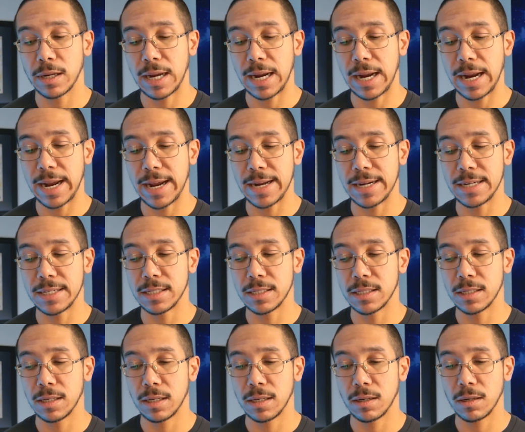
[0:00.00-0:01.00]
And,
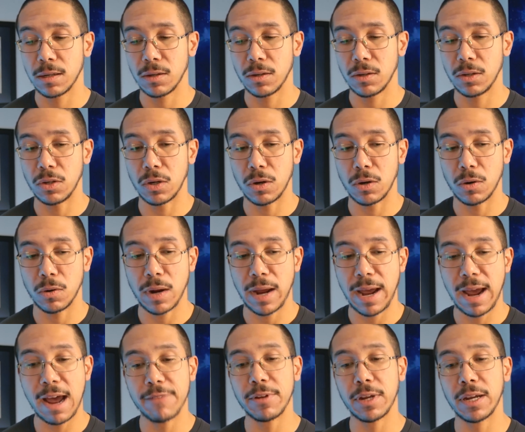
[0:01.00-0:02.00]
you know,
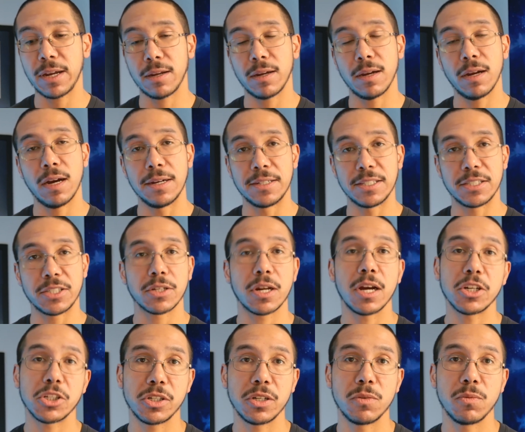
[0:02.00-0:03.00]
having a
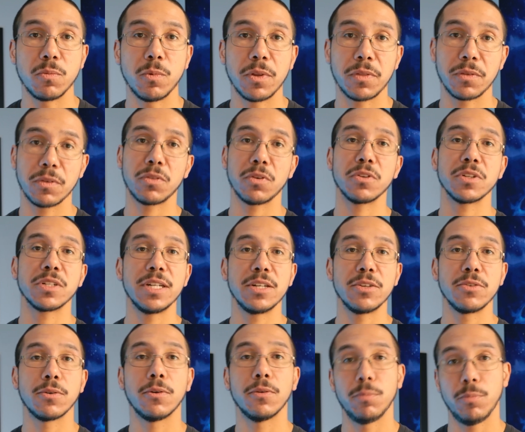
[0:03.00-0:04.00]
discussion with a
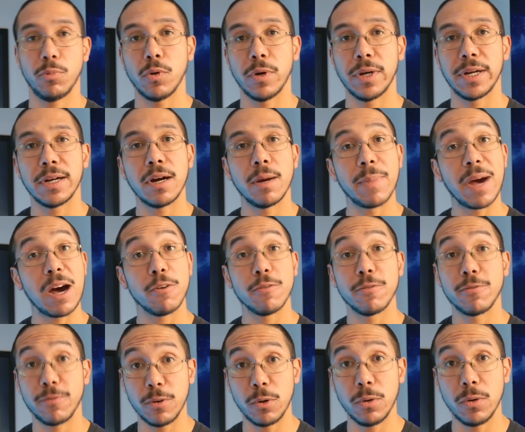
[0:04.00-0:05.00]
13-year-old boy about
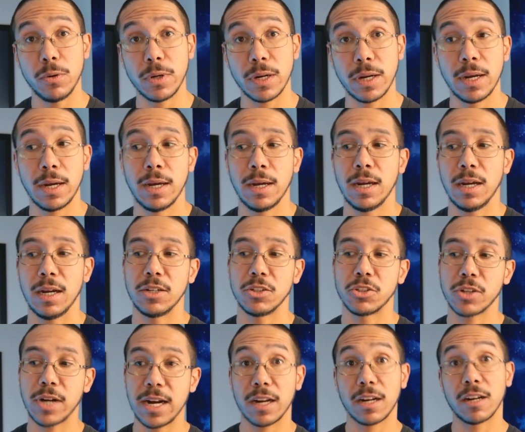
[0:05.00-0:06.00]
food and
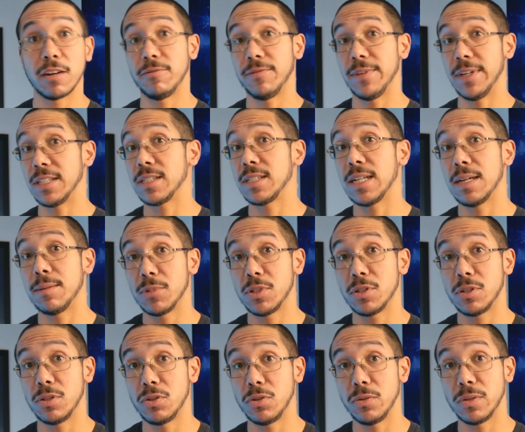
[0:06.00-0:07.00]
trying to convince them
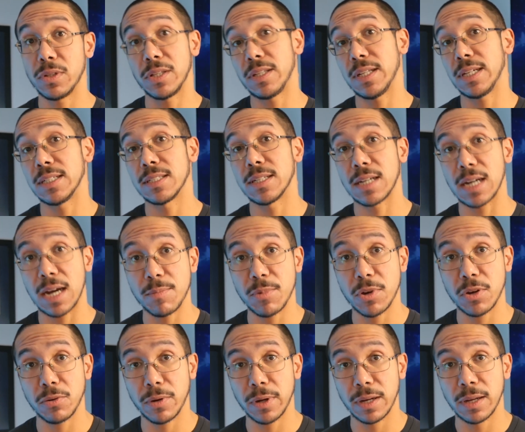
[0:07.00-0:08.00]
to do the things that I'm
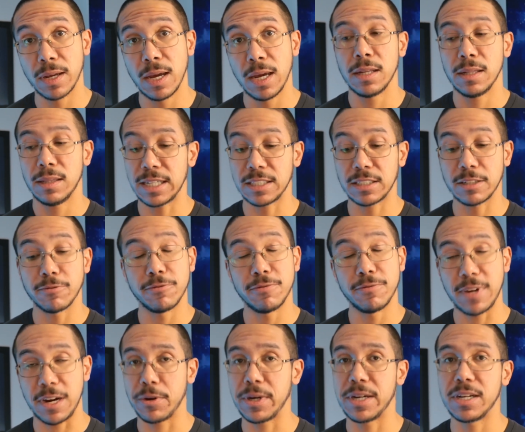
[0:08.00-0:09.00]
doing, that's a
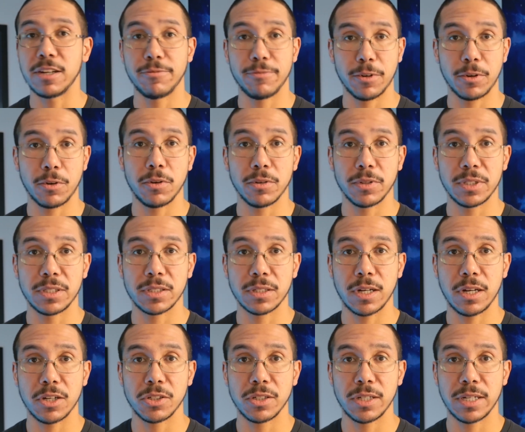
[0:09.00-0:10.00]
very difficult
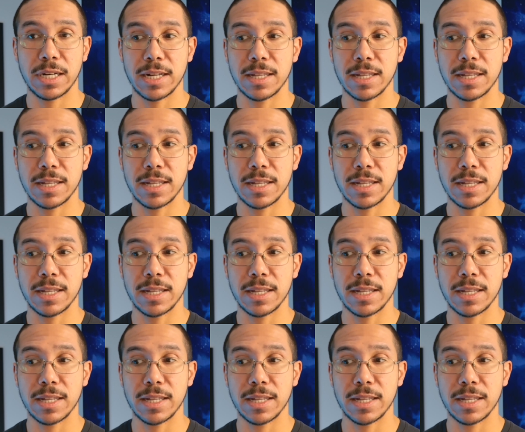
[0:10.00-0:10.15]
discussion.